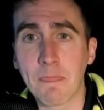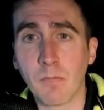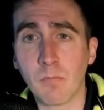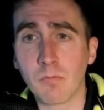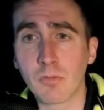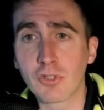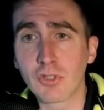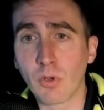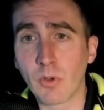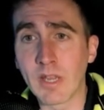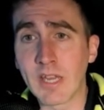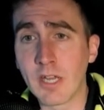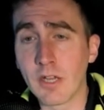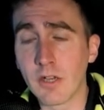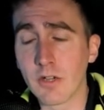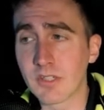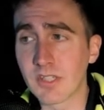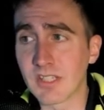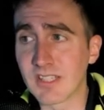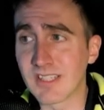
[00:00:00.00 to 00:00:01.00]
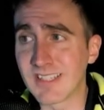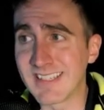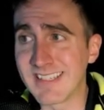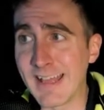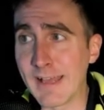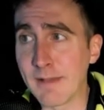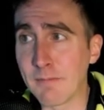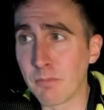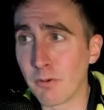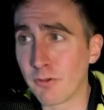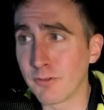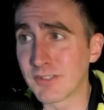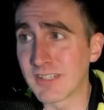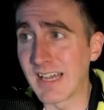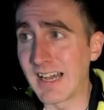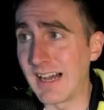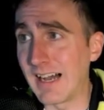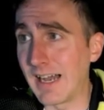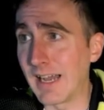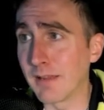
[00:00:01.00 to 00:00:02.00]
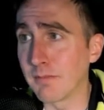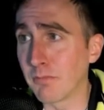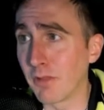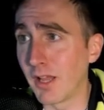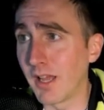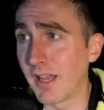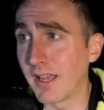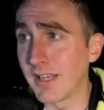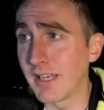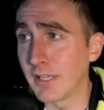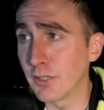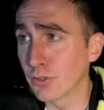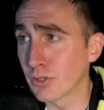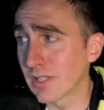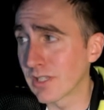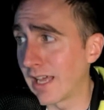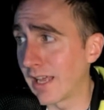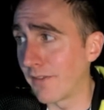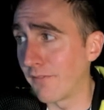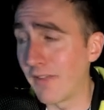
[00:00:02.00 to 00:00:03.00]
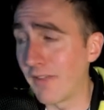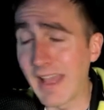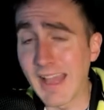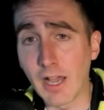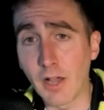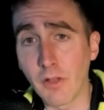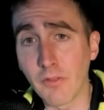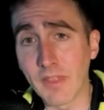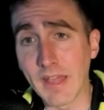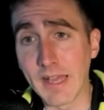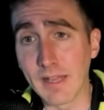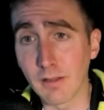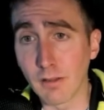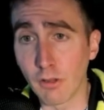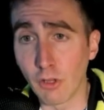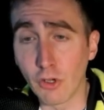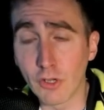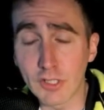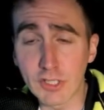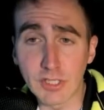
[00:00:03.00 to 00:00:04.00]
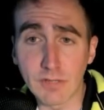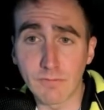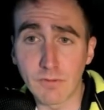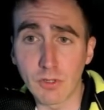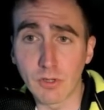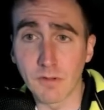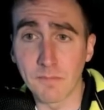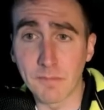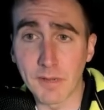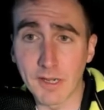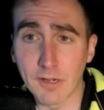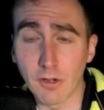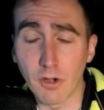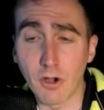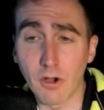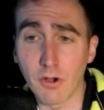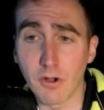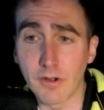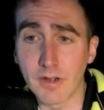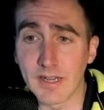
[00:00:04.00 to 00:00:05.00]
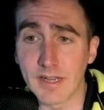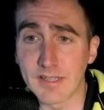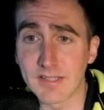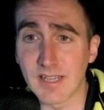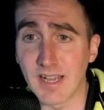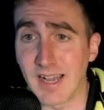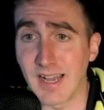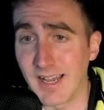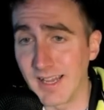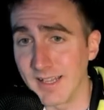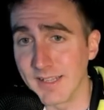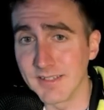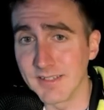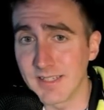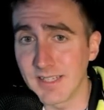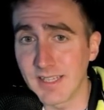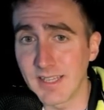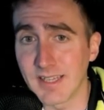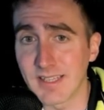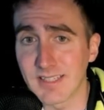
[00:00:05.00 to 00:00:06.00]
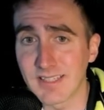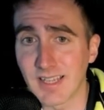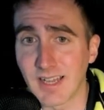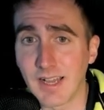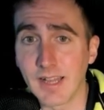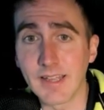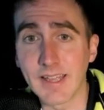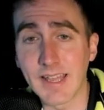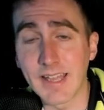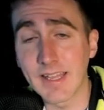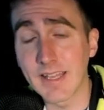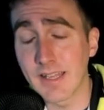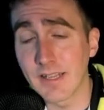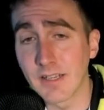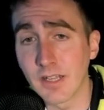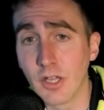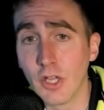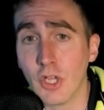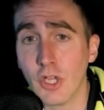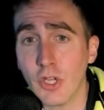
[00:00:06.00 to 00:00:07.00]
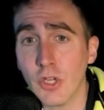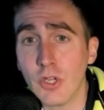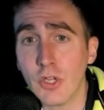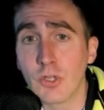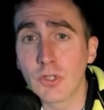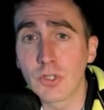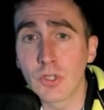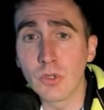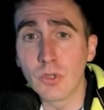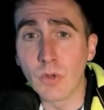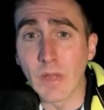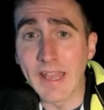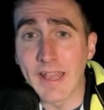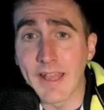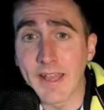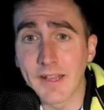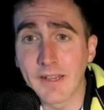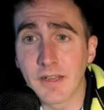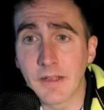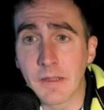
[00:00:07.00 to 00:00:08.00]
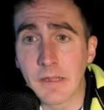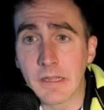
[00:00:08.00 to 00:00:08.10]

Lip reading: So here's a sample timeline. Here's kind of how that looks if you compare RSI and DSI head to head.